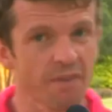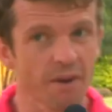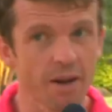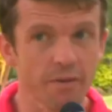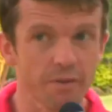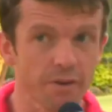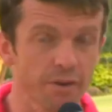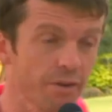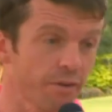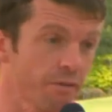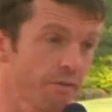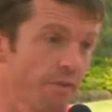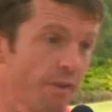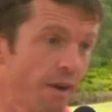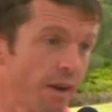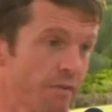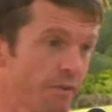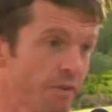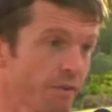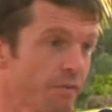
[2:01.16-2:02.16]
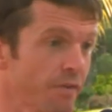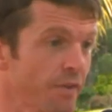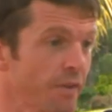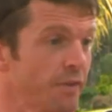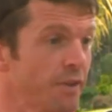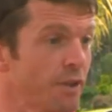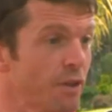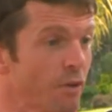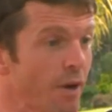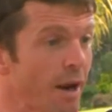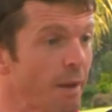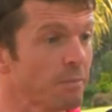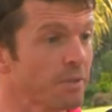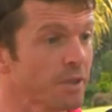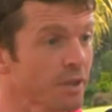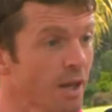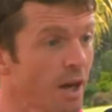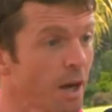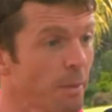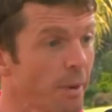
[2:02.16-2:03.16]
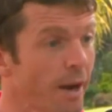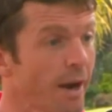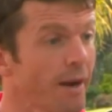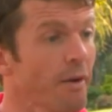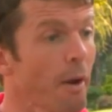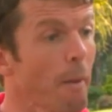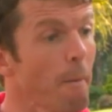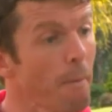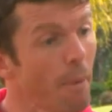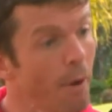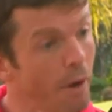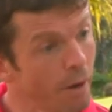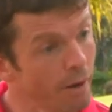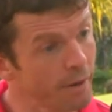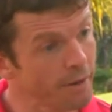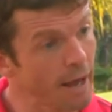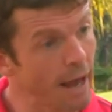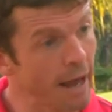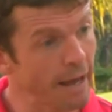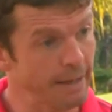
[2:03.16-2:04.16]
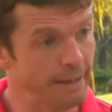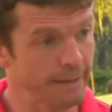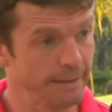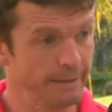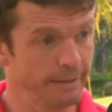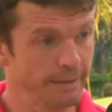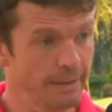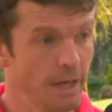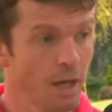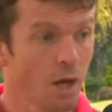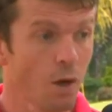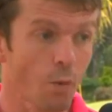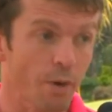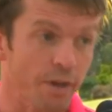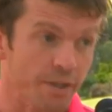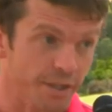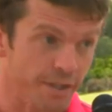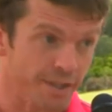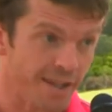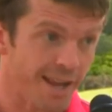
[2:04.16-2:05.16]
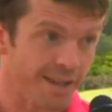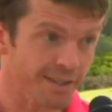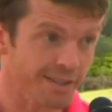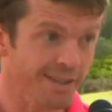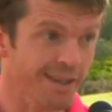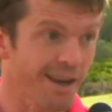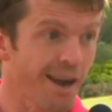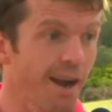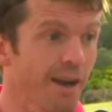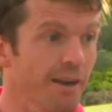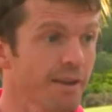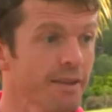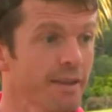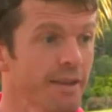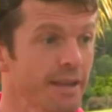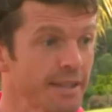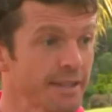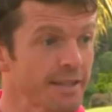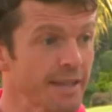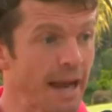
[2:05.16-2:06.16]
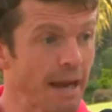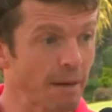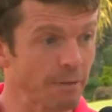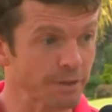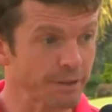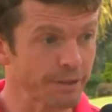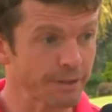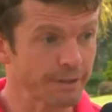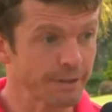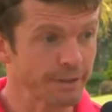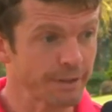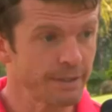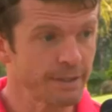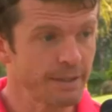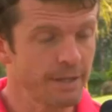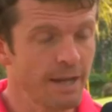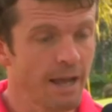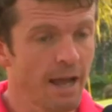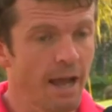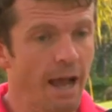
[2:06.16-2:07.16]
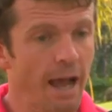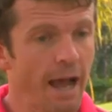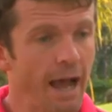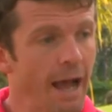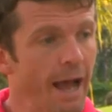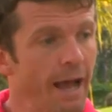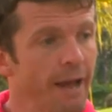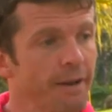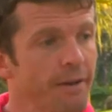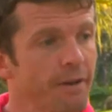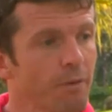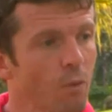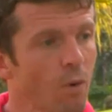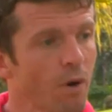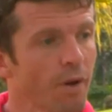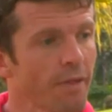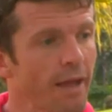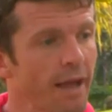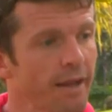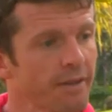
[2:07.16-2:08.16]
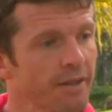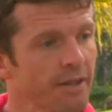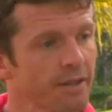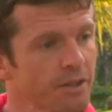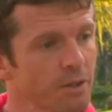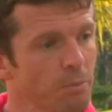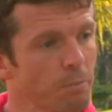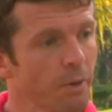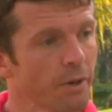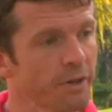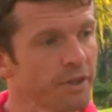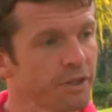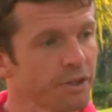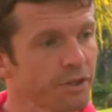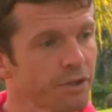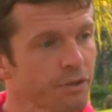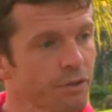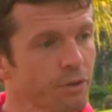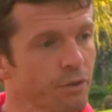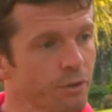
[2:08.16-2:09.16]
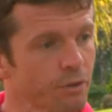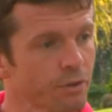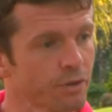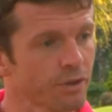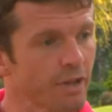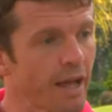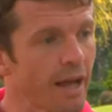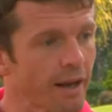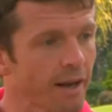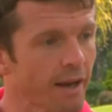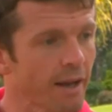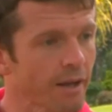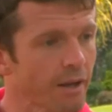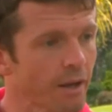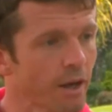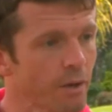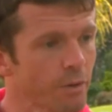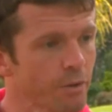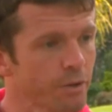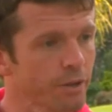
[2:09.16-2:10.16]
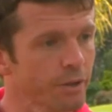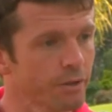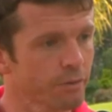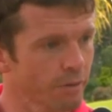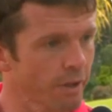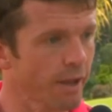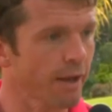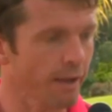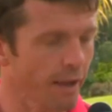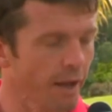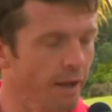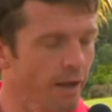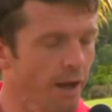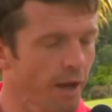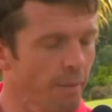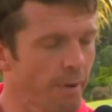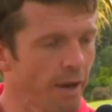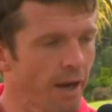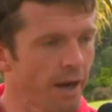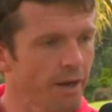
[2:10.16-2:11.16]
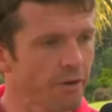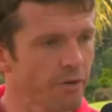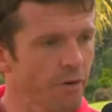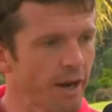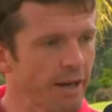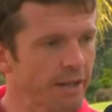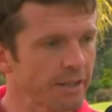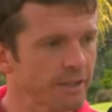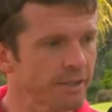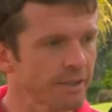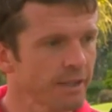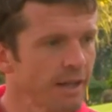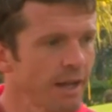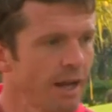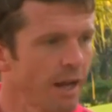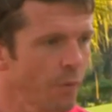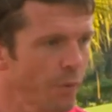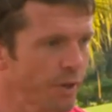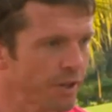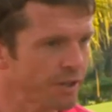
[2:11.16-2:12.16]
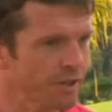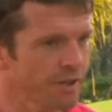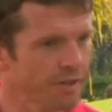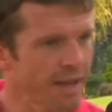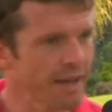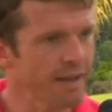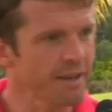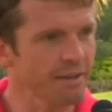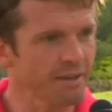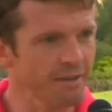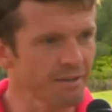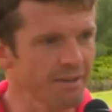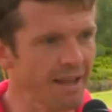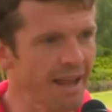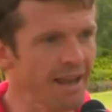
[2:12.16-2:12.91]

500 and 550 grams of carbohydrate per day, which is actually harder than it sounds. And what that does, your body stores that glycogen, that carbohydrates, which it then